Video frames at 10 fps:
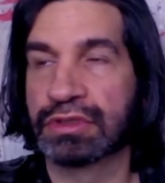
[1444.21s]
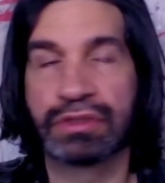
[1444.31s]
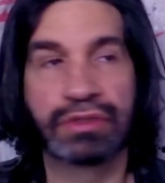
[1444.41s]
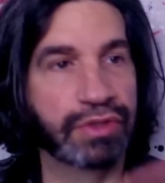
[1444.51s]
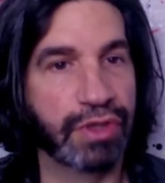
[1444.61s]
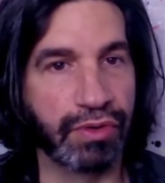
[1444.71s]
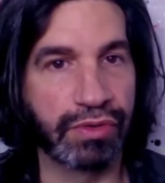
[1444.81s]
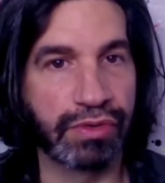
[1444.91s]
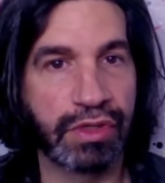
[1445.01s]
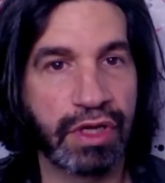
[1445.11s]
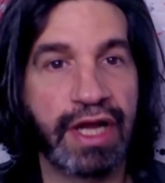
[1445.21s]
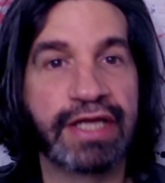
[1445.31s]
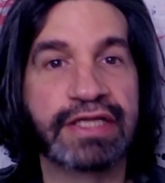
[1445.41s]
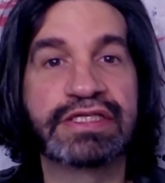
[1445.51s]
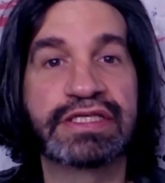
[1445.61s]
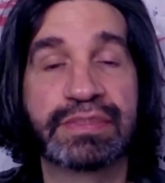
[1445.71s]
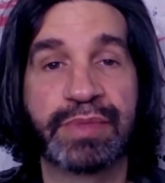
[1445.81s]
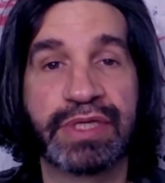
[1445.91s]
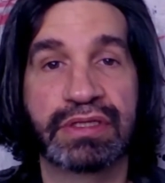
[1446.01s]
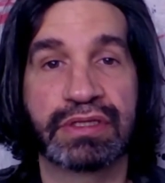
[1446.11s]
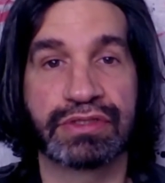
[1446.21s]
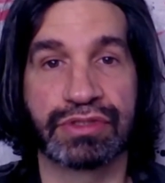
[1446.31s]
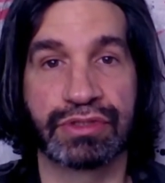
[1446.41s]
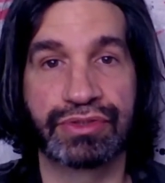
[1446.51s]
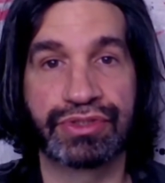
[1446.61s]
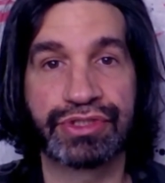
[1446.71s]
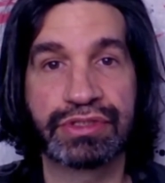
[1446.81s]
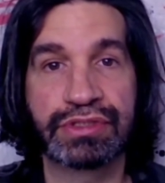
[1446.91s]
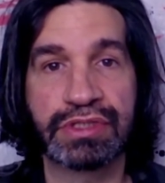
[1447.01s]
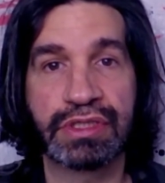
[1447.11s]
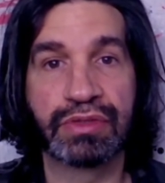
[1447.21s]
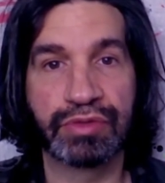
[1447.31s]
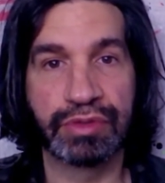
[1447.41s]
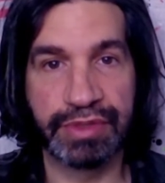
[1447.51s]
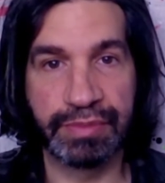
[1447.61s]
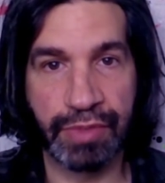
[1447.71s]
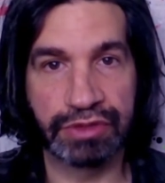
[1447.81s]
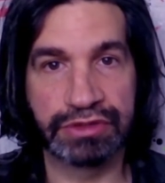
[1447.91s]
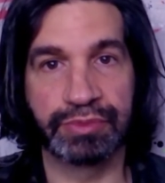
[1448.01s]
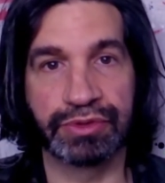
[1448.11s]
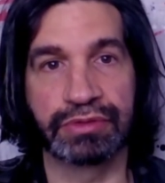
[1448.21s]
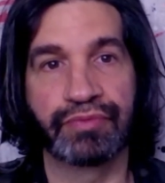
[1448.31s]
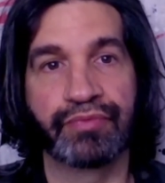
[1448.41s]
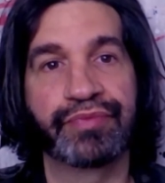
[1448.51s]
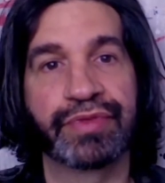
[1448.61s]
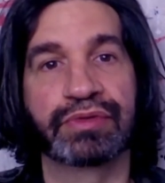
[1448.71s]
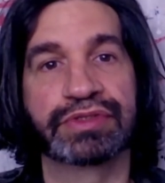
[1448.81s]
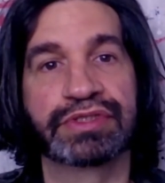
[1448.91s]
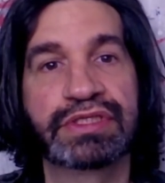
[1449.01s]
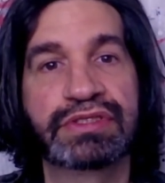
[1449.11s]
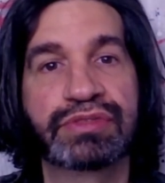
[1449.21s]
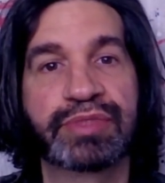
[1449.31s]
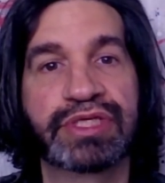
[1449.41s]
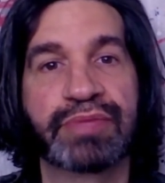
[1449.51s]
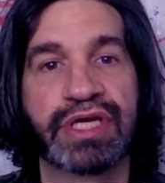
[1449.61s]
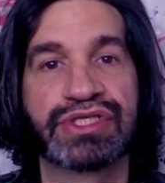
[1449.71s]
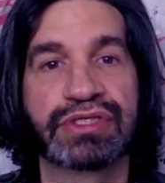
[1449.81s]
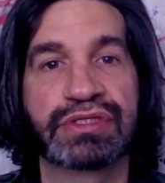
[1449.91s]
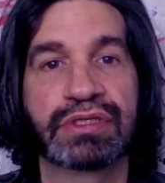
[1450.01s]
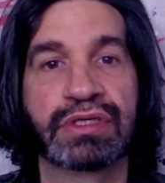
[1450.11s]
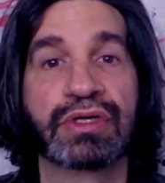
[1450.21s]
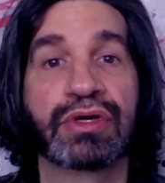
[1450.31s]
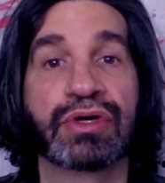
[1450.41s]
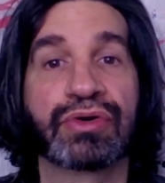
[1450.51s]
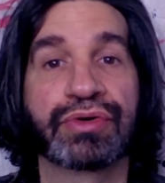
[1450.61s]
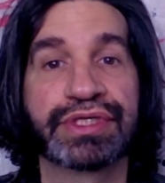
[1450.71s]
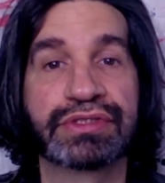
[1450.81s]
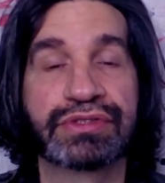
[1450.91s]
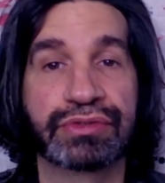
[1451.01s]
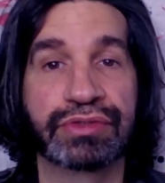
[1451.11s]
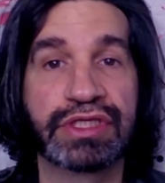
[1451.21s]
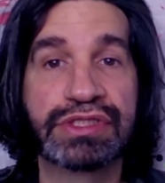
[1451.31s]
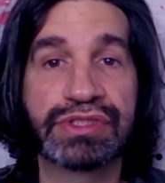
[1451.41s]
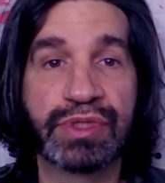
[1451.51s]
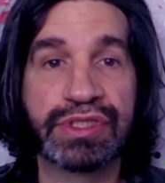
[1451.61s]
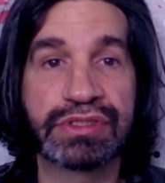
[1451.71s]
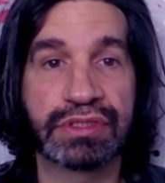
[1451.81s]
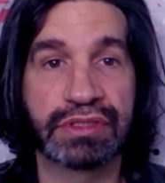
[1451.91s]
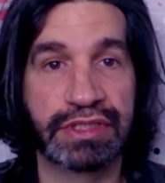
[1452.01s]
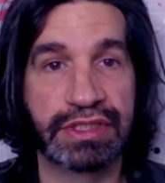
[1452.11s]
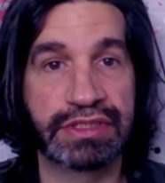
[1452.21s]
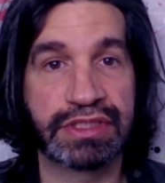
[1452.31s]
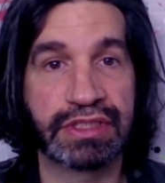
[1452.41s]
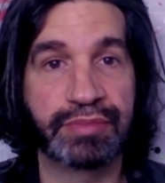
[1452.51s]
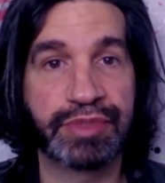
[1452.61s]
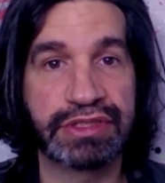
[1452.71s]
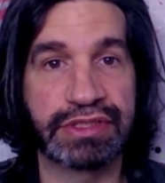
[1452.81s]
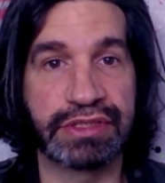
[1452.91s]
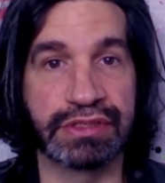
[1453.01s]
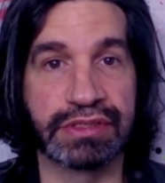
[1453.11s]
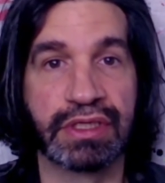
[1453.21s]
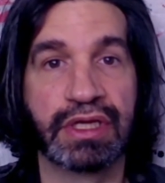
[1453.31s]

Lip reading: No, I anticipate the solutions will be multiple. They will need to be imagined according to each one's needs and abilities.